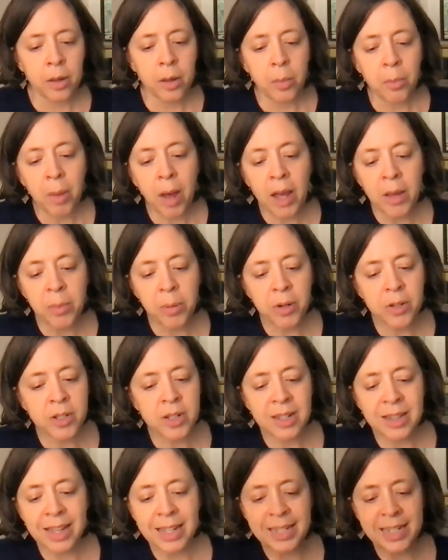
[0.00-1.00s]
My
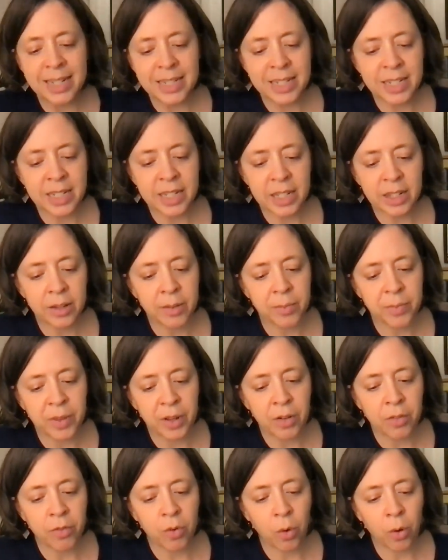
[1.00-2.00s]
personal identity,
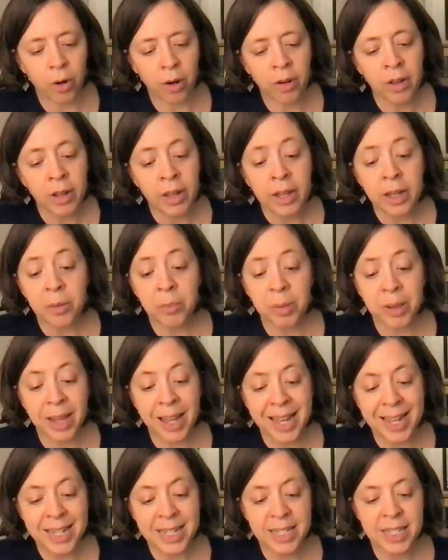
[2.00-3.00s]
therefore,
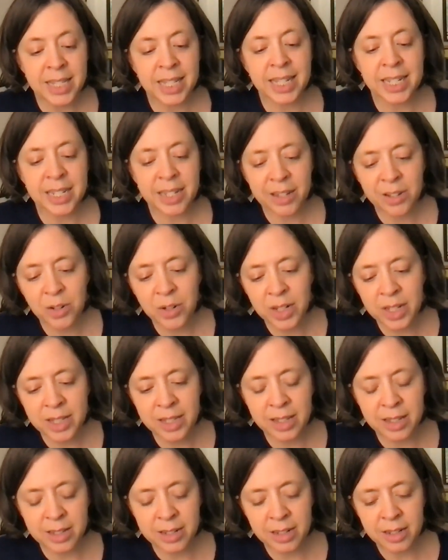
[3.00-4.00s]
implies the continued
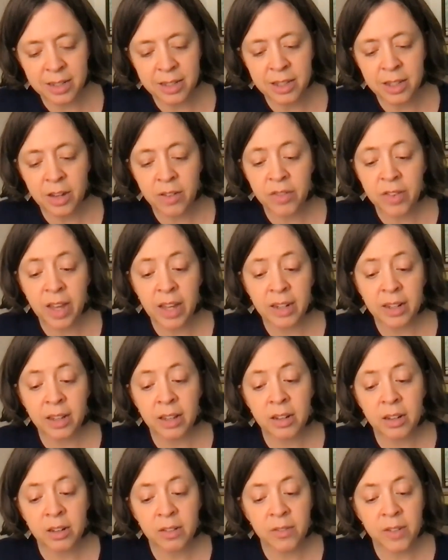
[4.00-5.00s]
existence of that
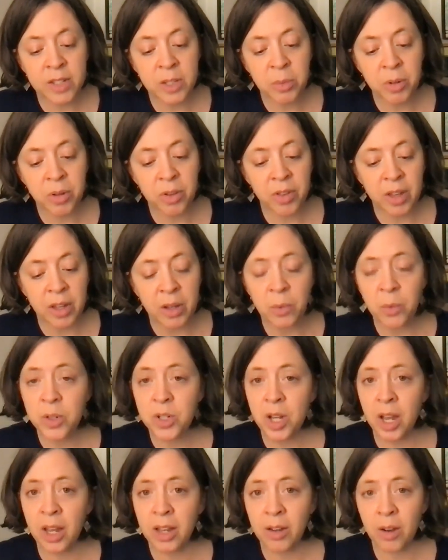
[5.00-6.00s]
indivisible thing
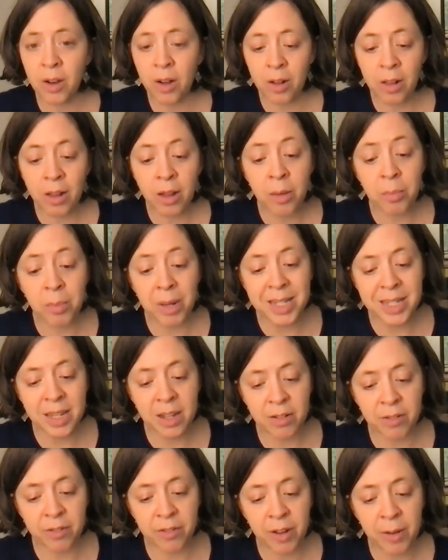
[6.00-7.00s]
which I call
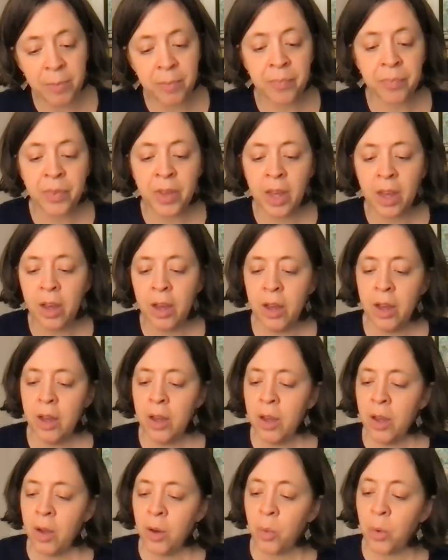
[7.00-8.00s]
myself.
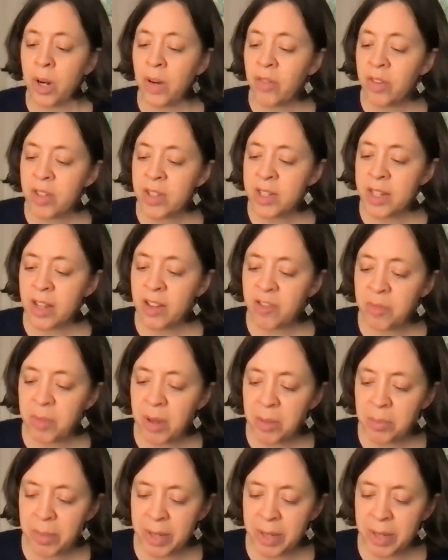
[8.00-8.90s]
Whatever the self may